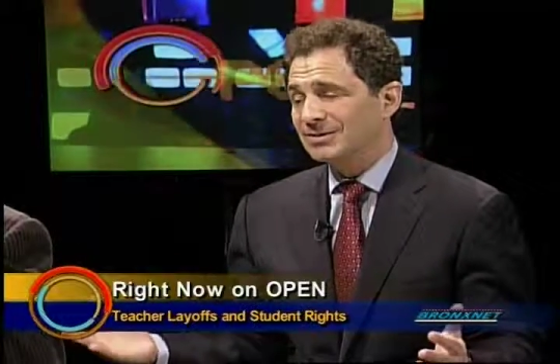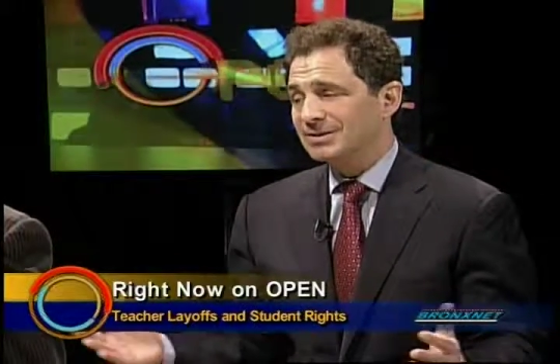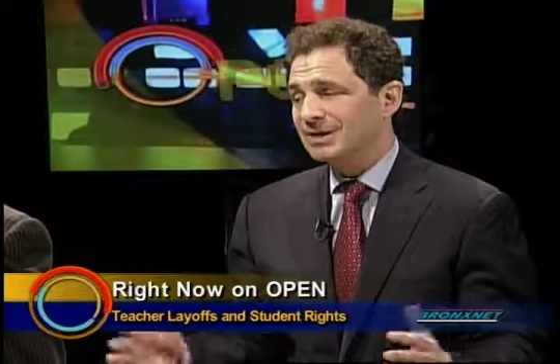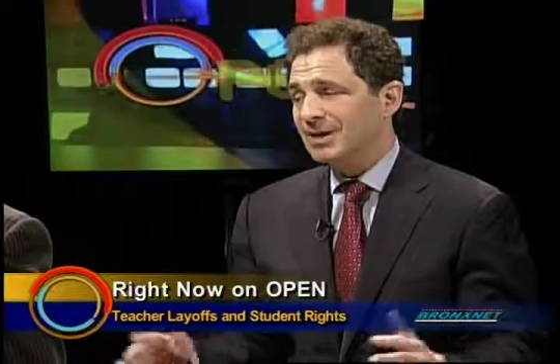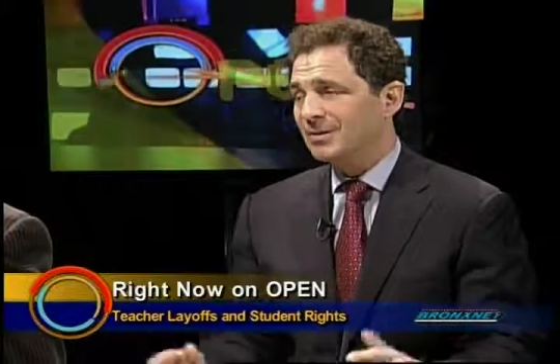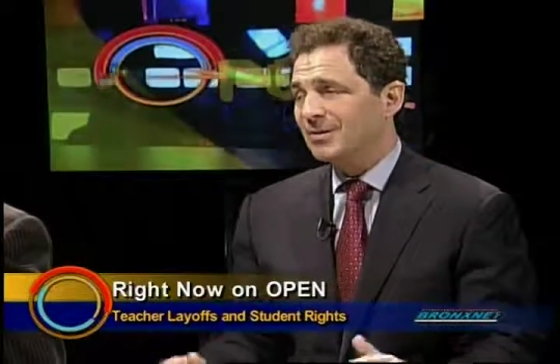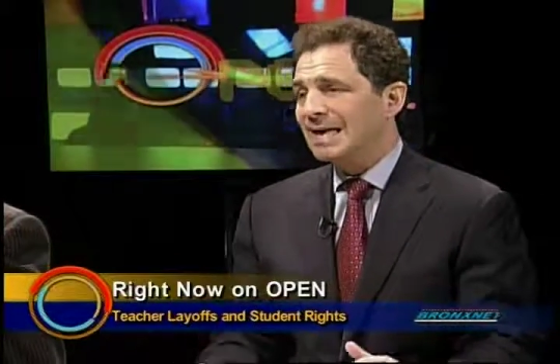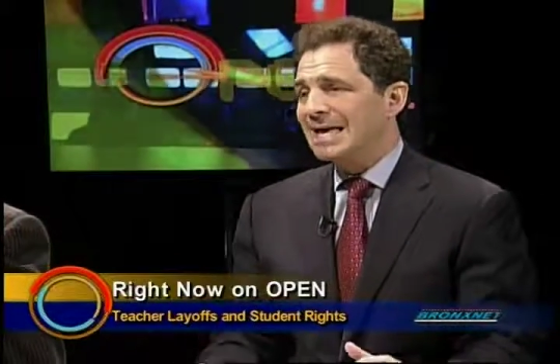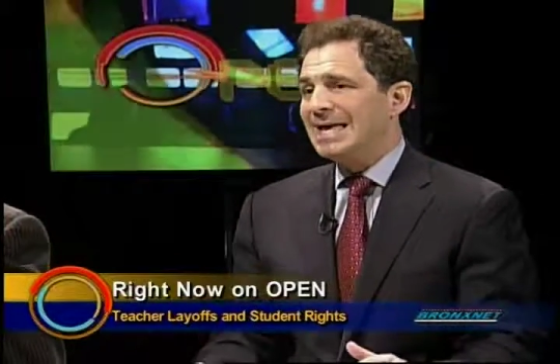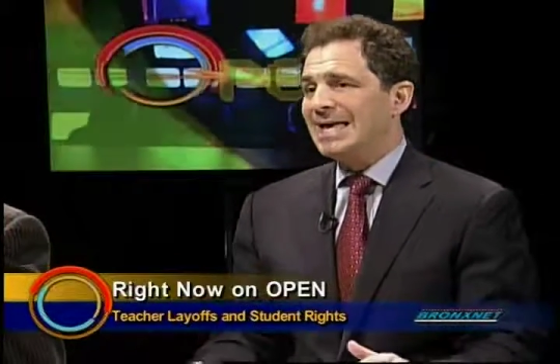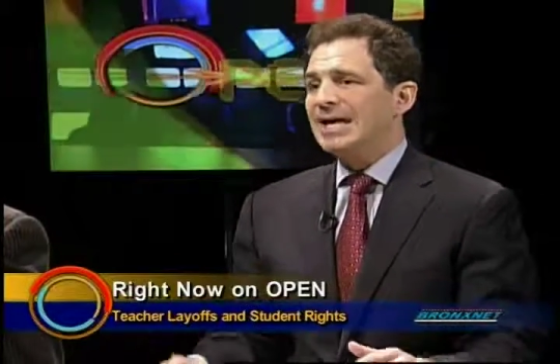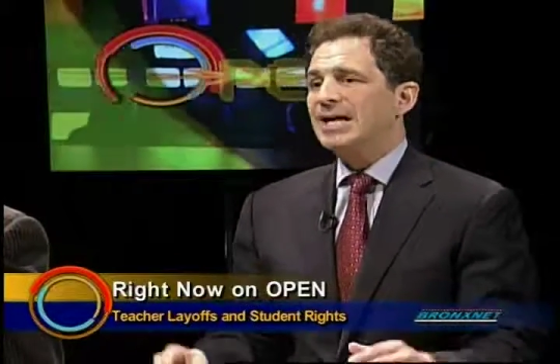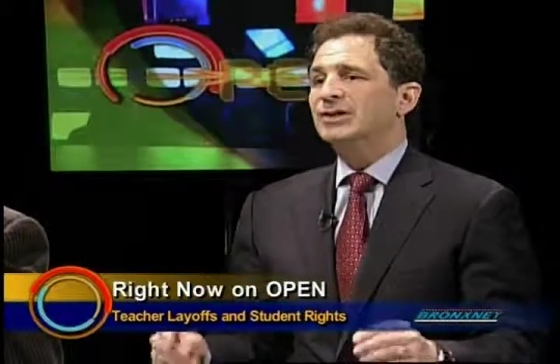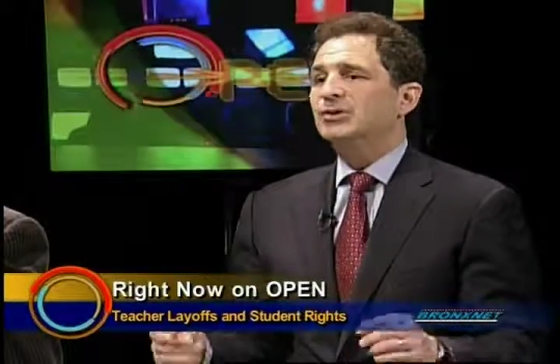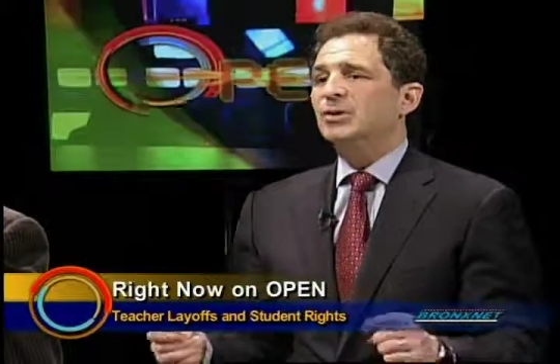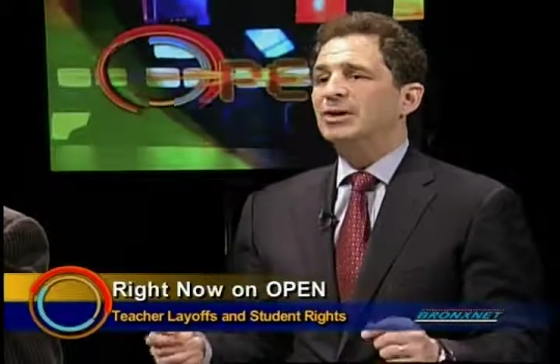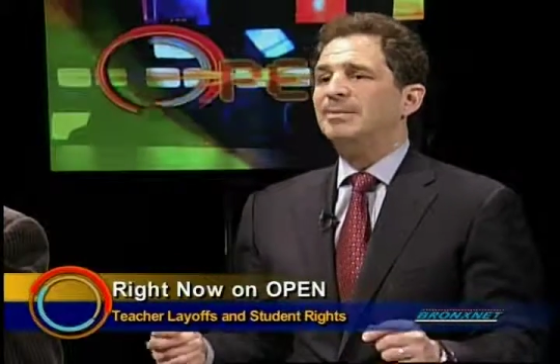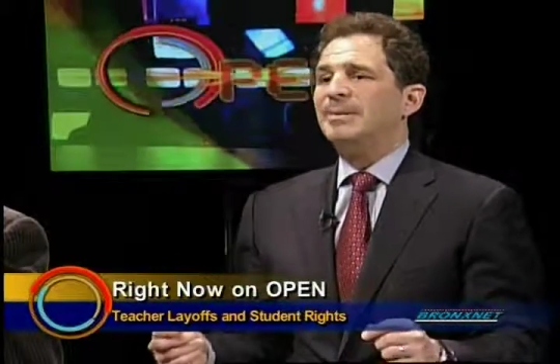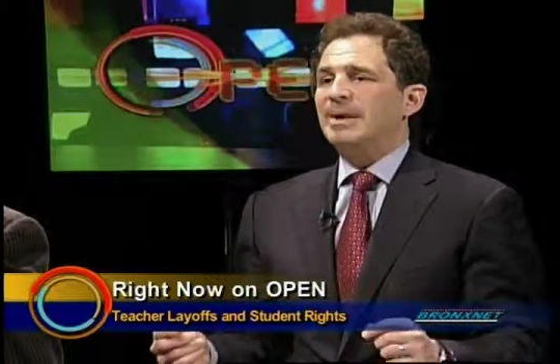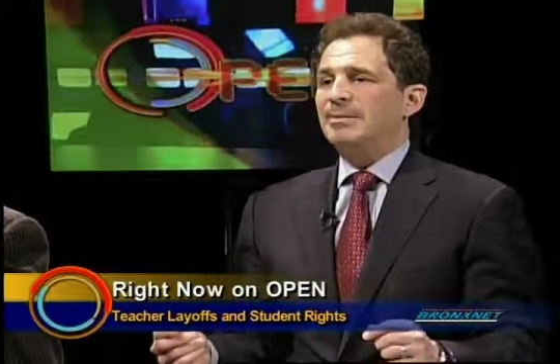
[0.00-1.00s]
So
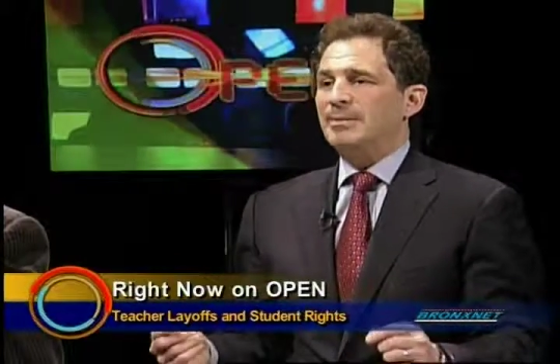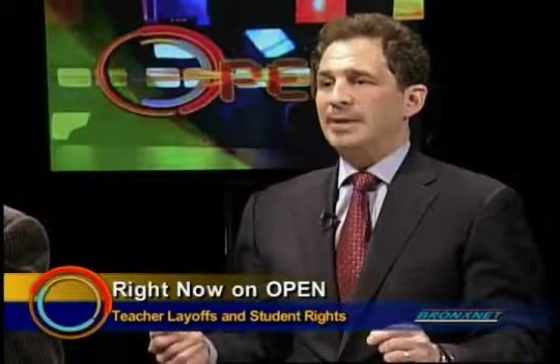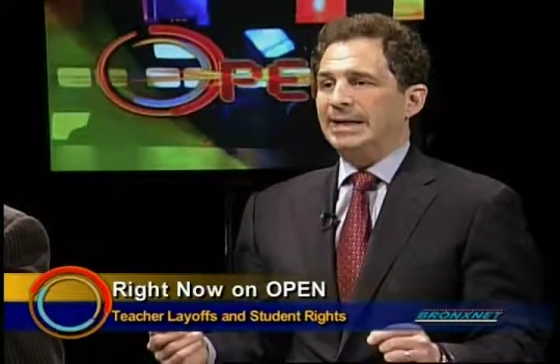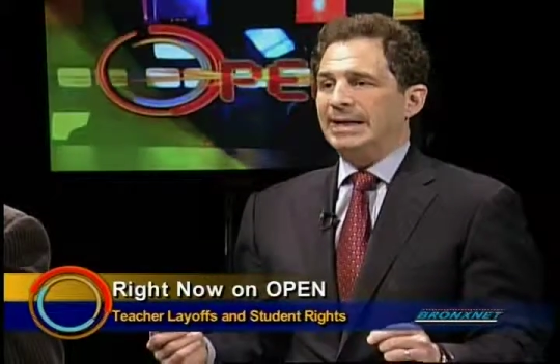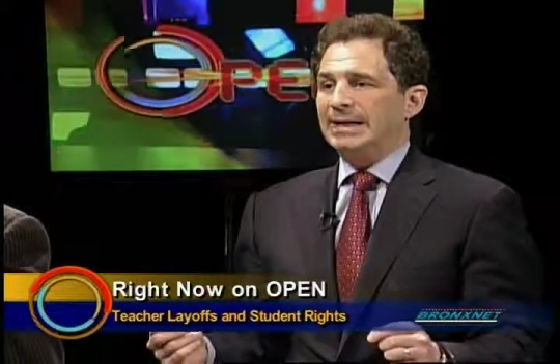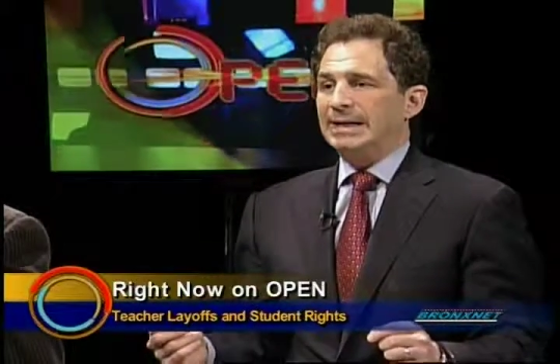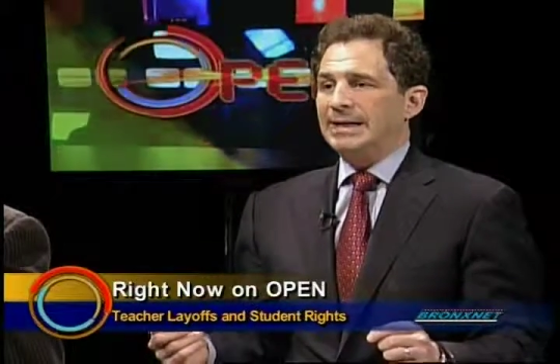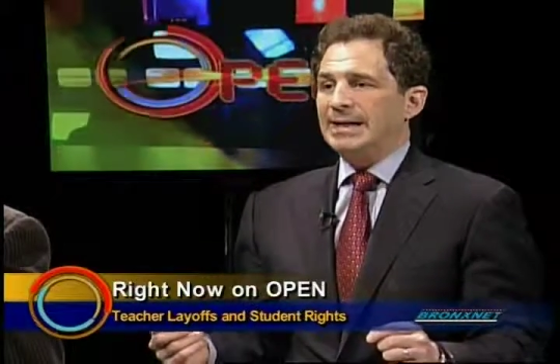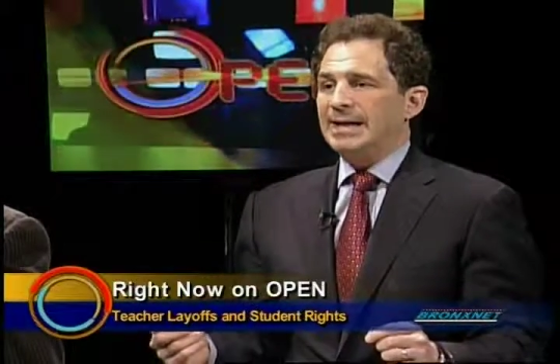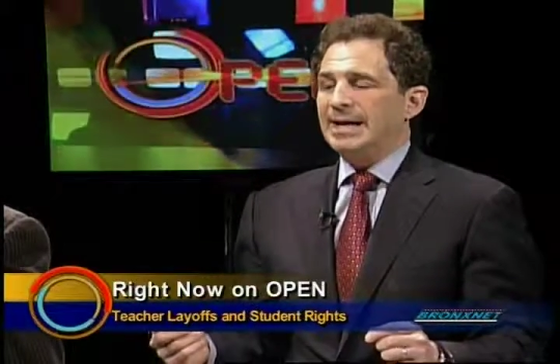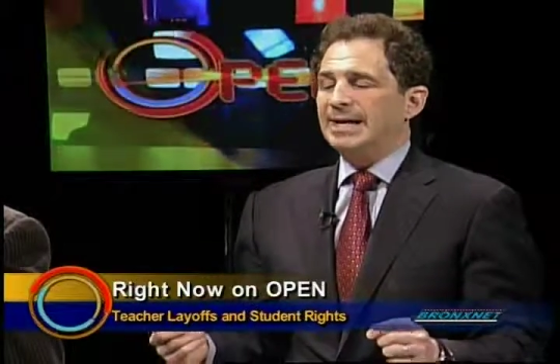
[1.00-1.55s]
it's all about money.